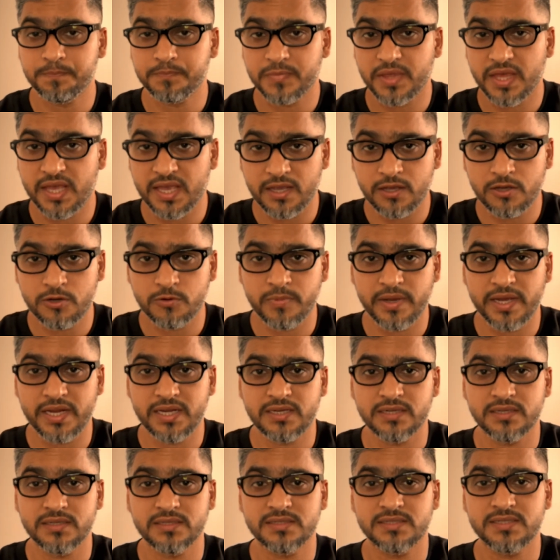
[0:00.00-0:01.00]

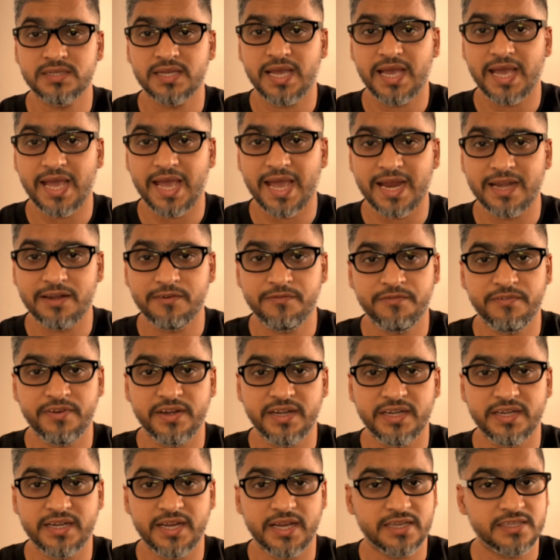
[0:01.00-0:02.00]
incubators and
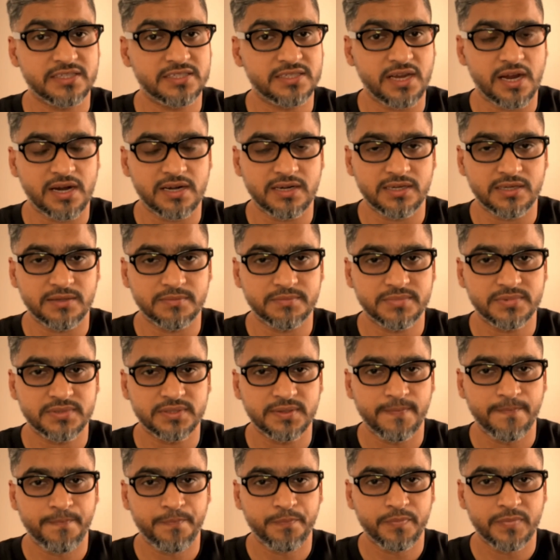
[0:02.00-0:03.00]
fintech startups.
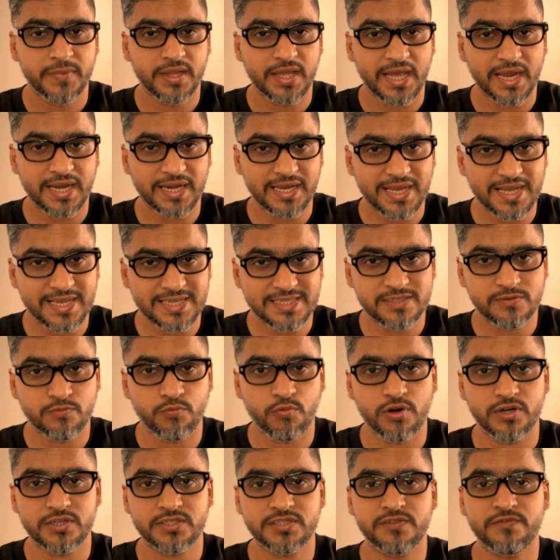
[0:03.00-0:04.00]
And guess
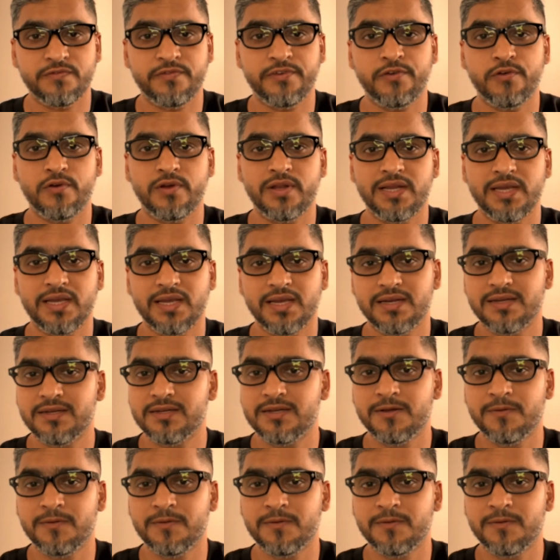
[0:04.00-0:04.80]
what's fueling it?